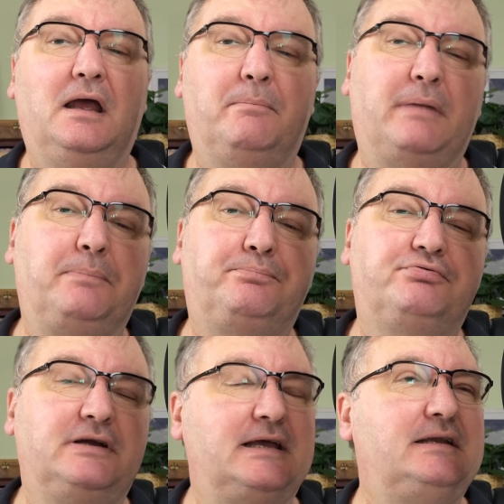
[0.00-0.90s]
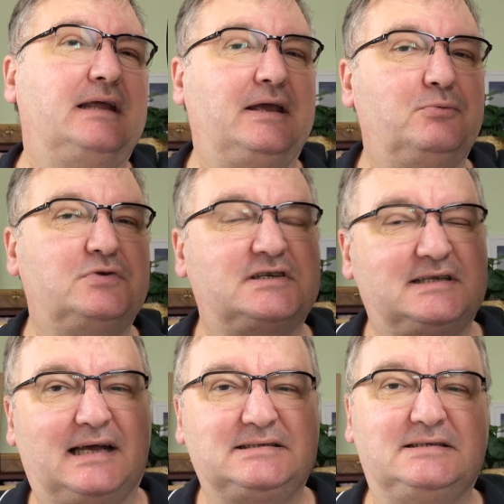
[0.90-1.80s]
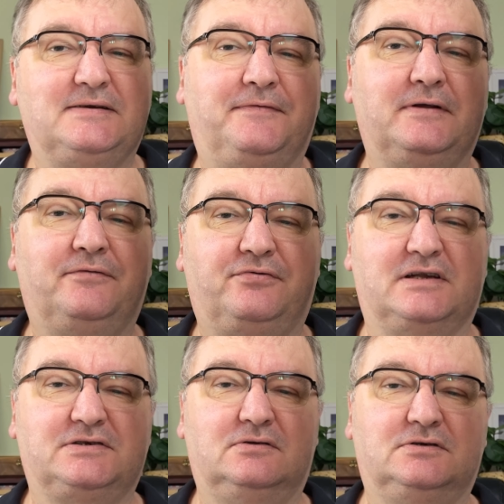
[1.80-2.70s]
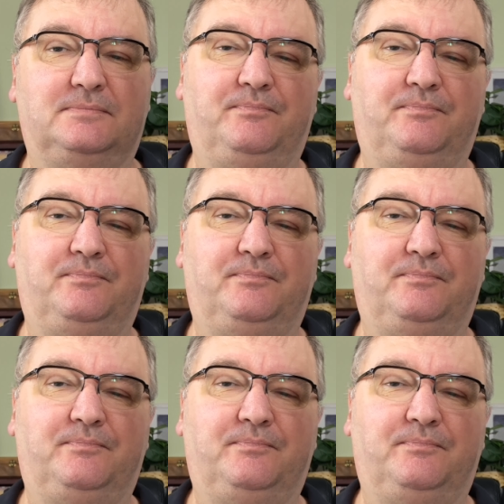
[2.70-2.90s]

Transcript: my brain, it was starting to feel frazzled.